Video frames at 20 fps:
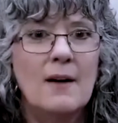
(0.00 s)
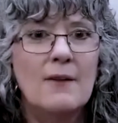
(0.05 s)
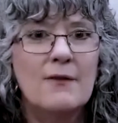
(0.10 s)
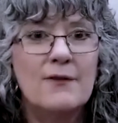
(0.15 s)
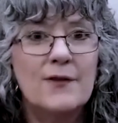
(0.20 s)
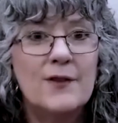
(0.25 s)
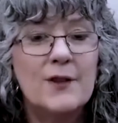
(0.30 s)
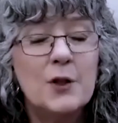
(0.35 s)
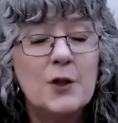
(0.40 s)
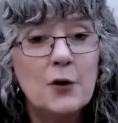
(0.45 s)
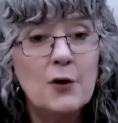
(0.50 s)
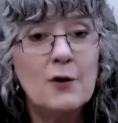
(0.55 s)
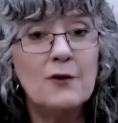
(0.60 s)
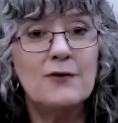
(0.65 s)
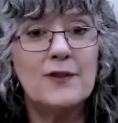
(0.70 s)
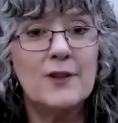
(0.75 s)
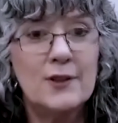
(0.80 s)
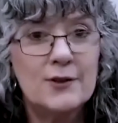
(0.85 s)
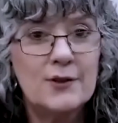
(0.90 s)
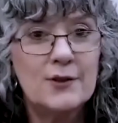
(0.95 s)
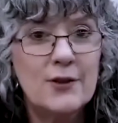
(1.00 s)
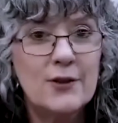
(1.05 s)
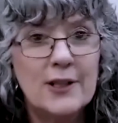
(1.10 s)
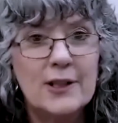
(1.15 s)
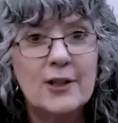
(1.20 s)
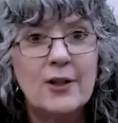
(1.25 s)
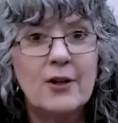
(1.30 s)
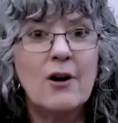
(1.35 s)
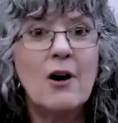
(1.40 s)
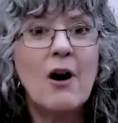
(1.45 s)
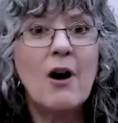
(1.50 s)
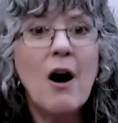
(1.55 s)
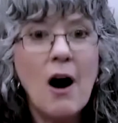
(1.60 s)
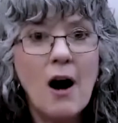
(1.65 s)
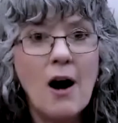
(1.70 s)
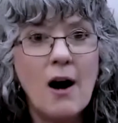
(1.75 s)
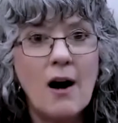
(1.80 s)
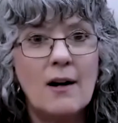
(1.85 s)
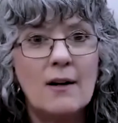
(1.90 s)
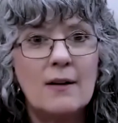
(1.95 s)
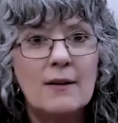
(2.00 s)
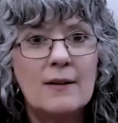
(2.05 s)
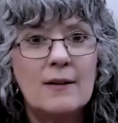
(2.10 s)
fuel filter in your car.